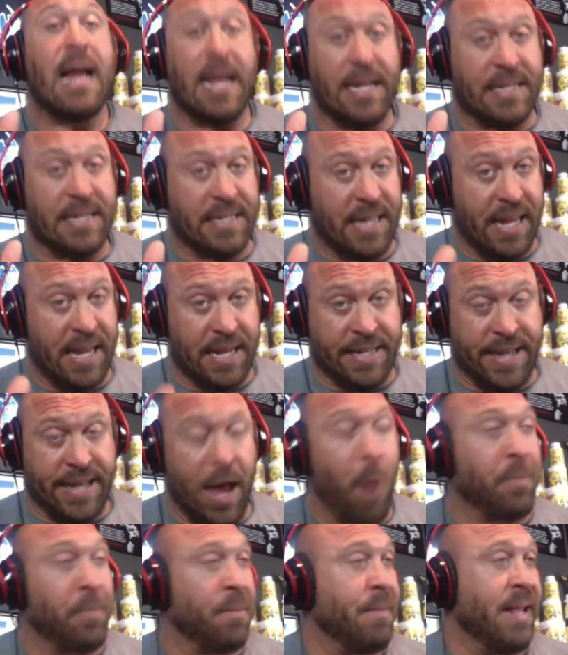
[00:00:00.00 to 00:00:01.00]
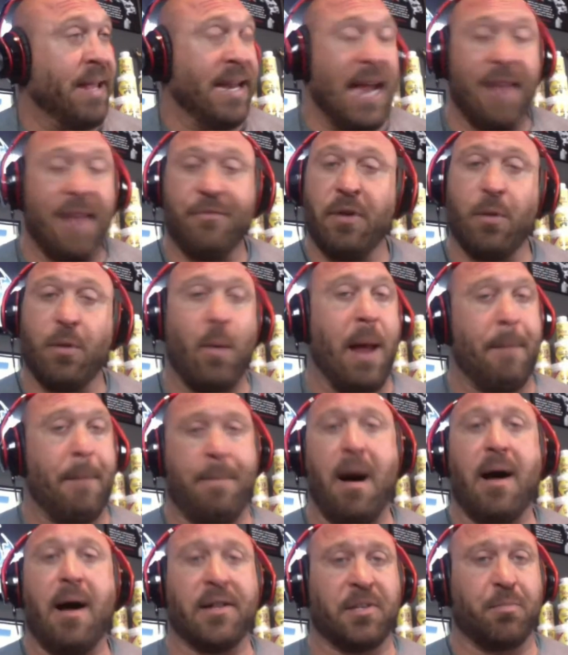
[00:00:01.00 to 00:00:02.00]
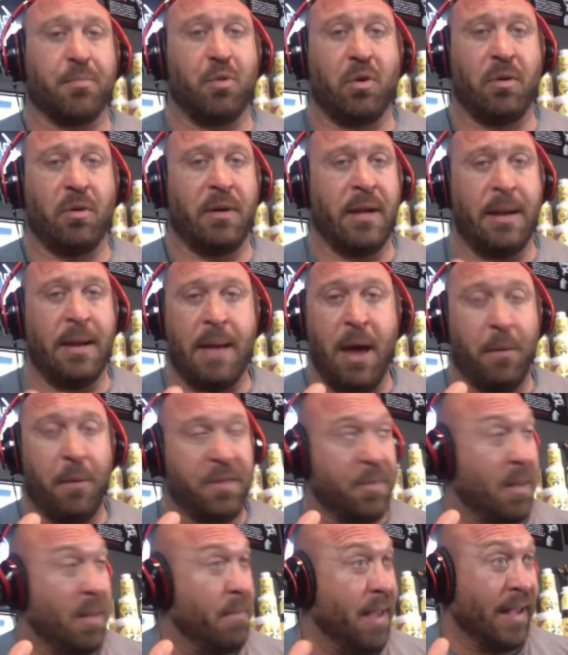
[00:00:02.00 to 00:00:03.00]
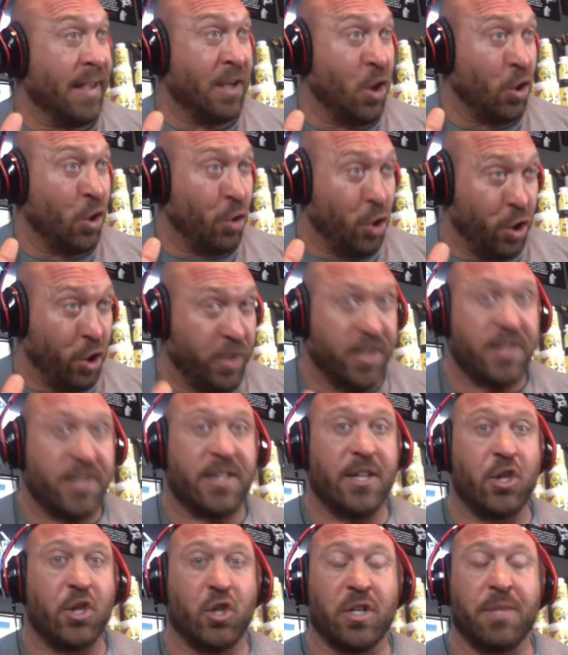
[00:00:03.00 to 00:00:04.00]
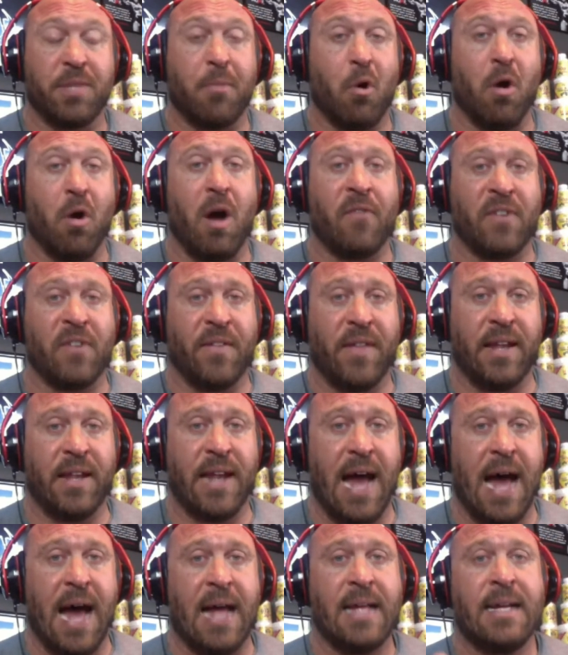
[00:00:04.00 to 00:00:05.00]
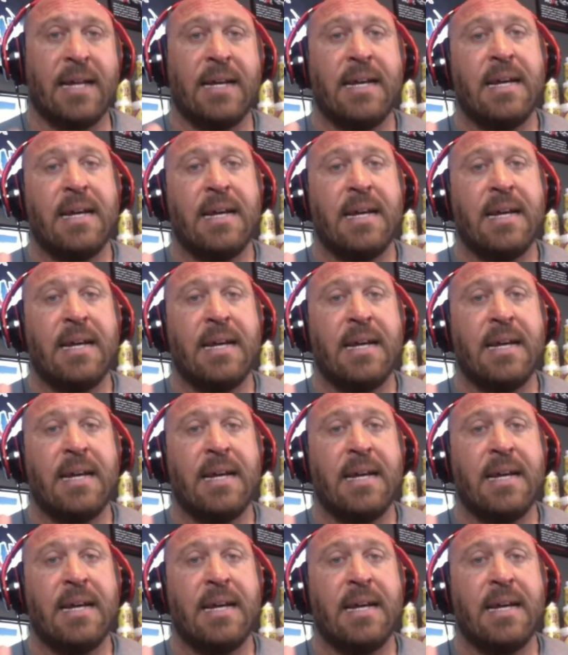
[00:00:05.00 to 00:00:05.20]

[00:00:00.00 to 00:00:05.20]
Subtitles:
It's helped me in every way possible. It helps me make good decisions more often than not.